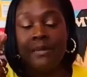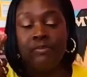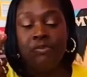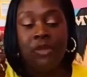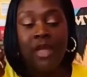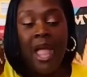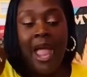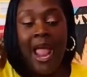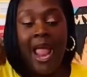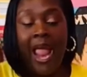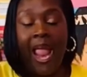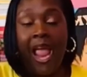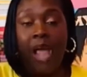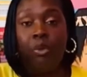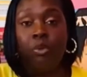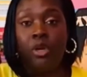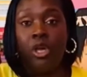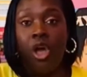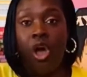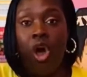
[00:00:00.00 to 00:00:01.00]
And we
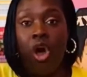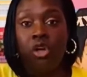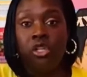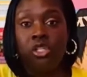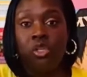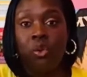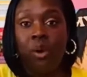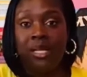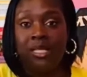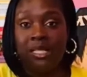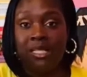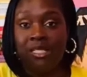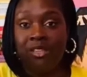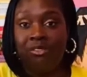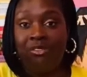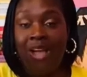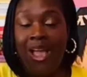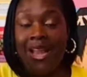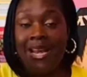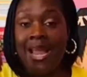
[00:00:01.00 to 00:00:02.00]
also identified
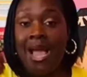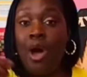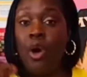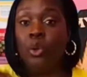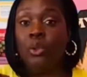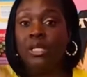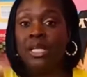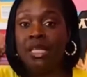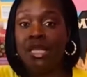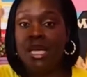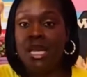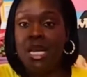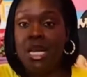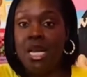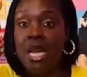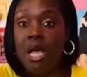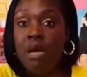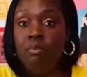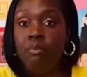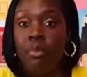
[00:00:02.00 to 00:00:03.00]
not only the
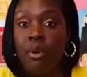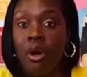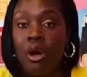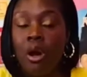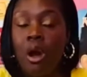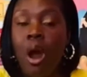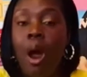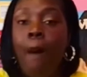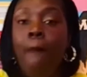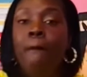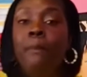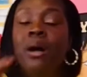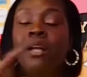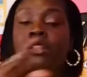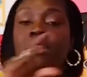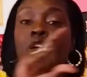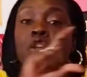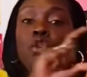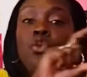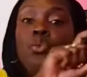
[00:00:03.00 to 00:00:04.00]
number, but the
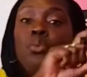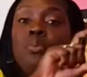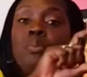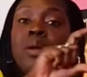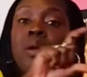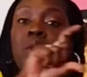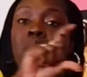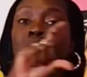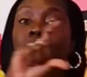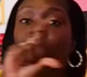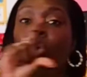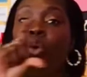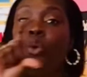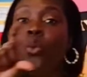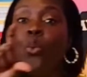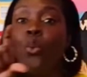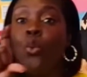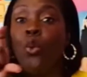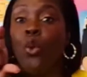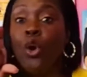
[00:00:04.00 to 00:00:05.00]
numerical
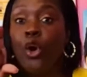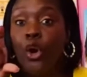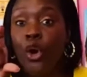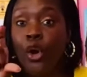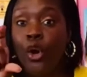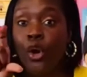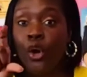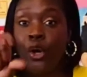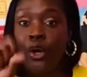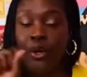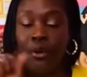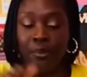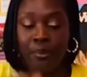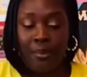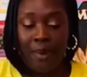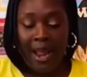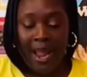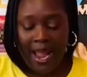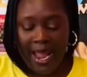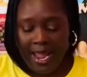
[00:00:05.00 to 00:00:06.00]
word,
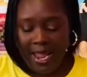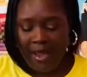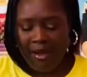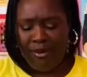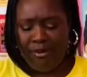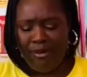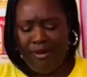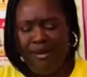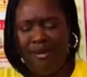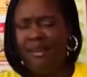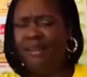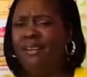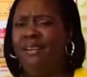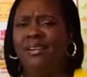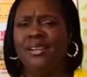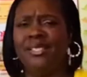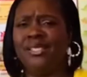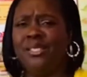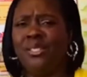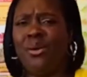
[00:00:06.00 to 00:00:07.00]
right? Oh,
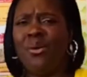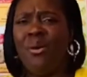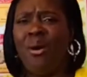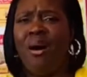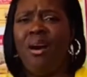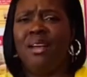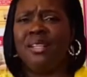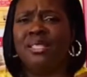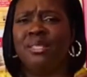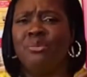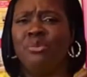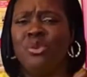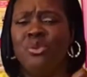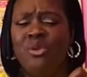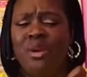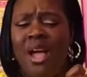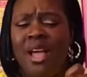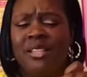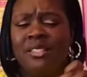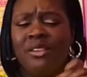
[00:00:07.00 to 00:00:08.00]
so awesome. You guys
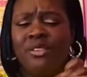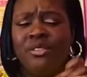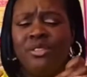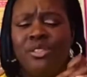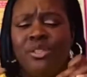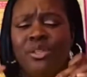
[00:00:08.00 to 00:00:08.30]
are so